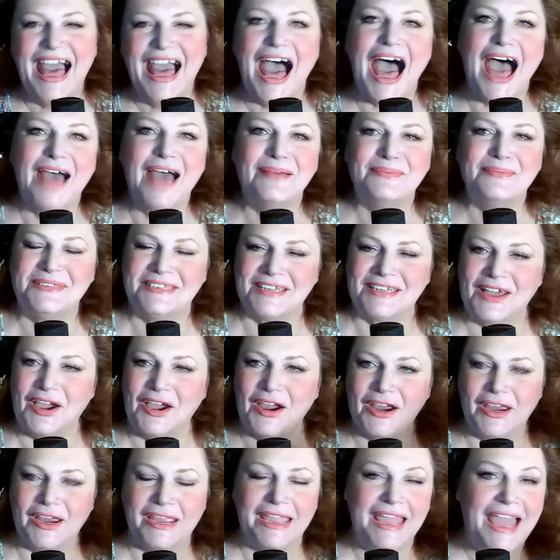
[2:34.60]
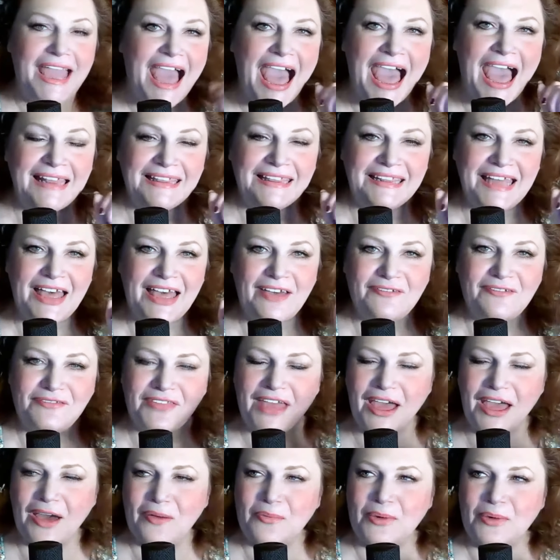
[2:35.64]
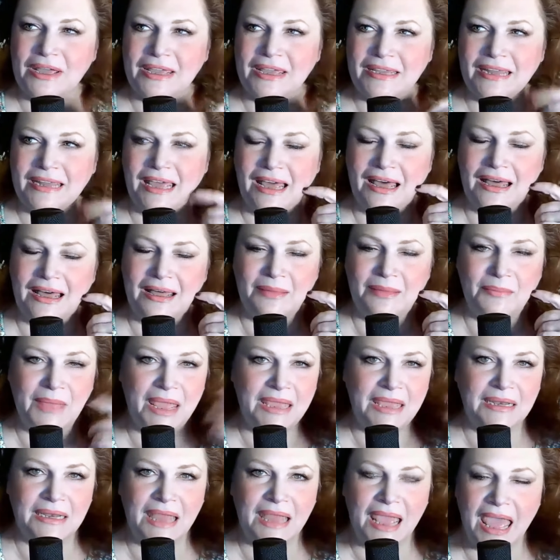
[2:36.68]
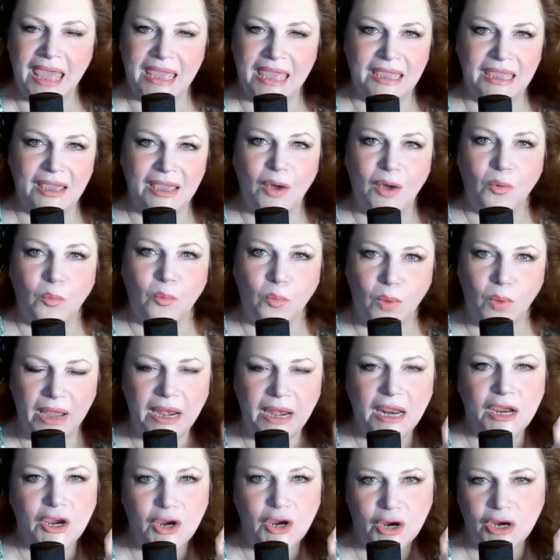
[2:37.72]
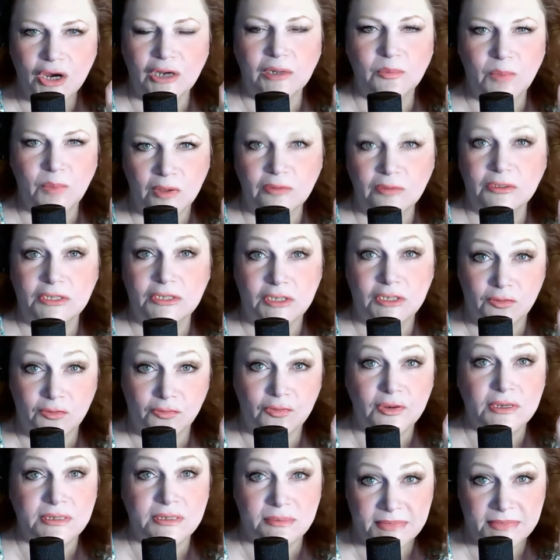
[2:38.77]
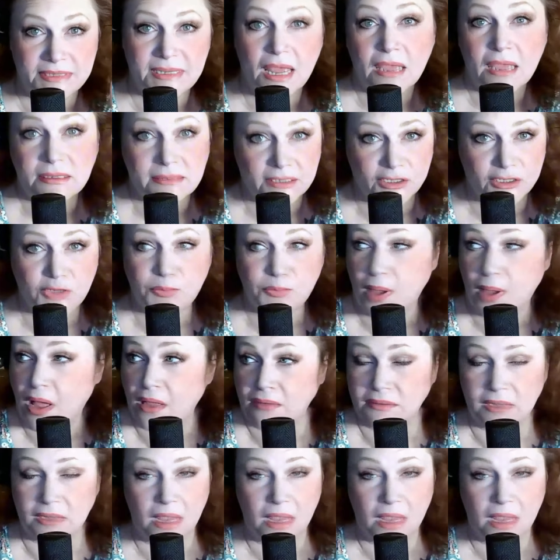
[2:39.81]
I'm sorry. I love that one. Um, and hey, what a girl won't do for some sausage balls.